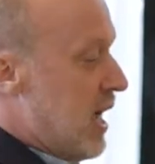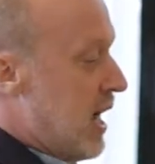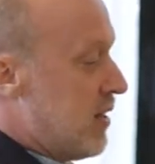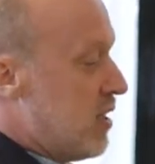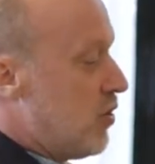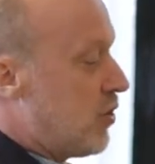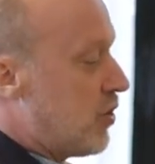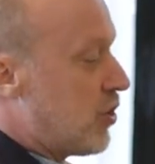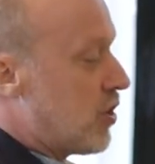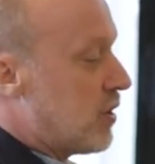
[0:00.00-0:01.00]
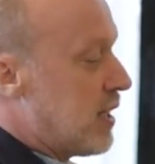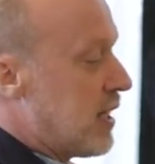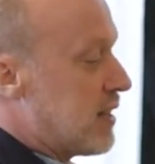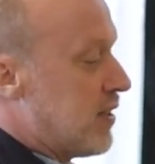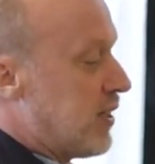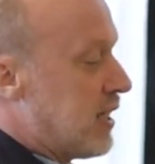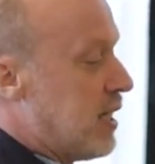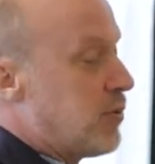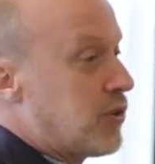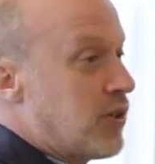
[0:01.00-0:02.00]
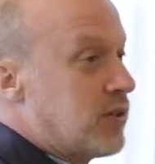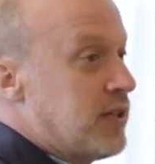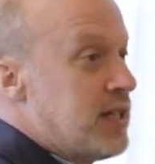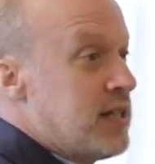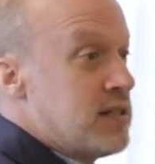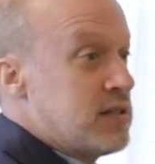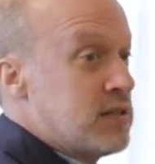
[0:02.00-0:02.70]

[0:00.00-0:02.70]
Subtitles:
And then you circle it like this and keep circling it